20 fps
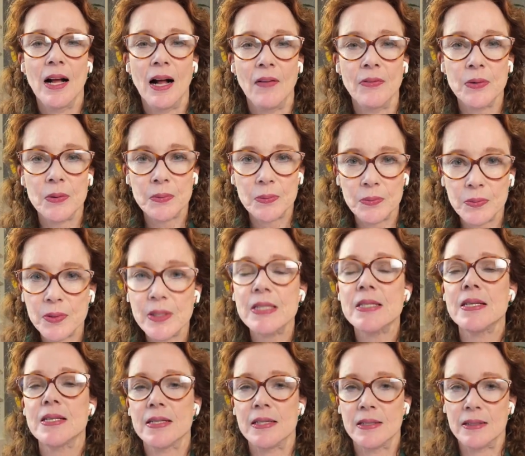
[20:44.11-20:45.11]
The
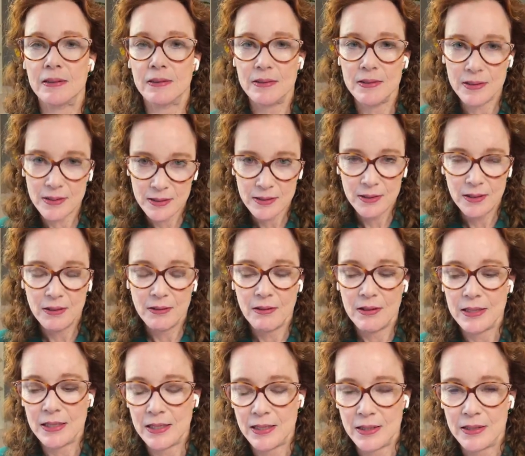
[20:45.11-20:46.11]
reason
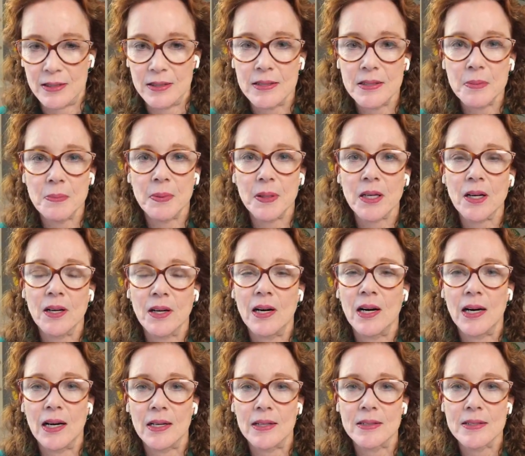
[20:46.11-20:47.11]
is
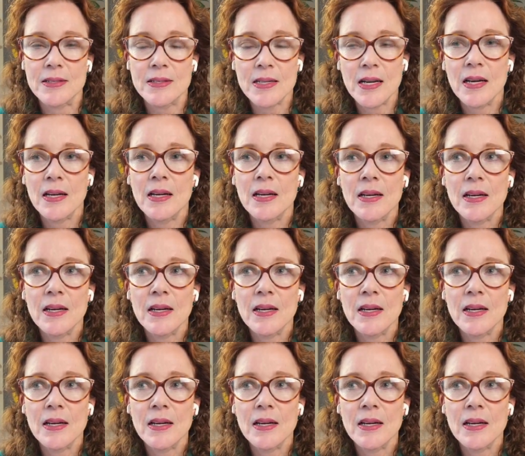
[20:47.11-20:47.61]
because